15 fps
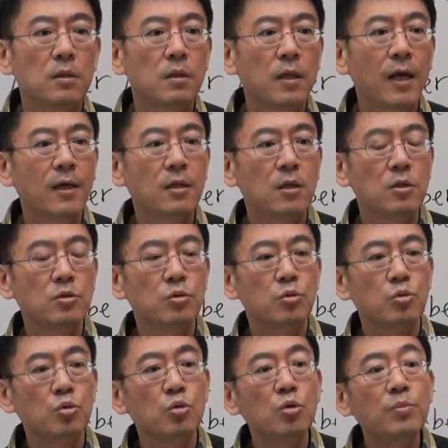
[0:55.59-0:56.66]
take this
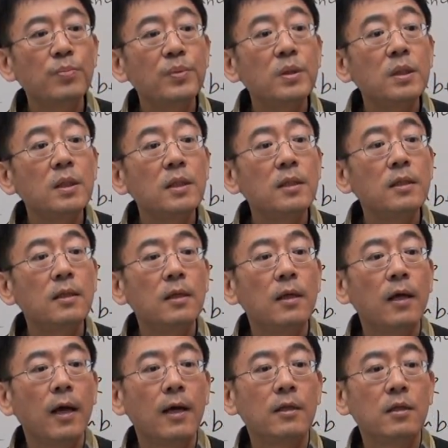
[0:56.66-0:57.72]
soup
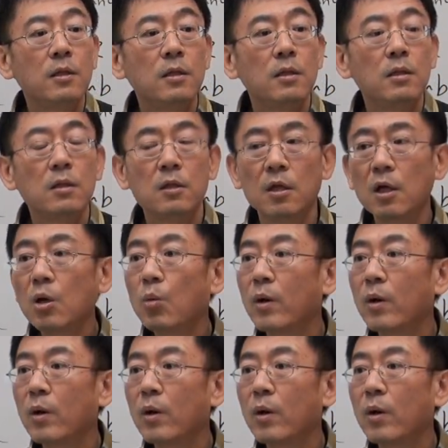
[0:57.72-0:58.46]
and there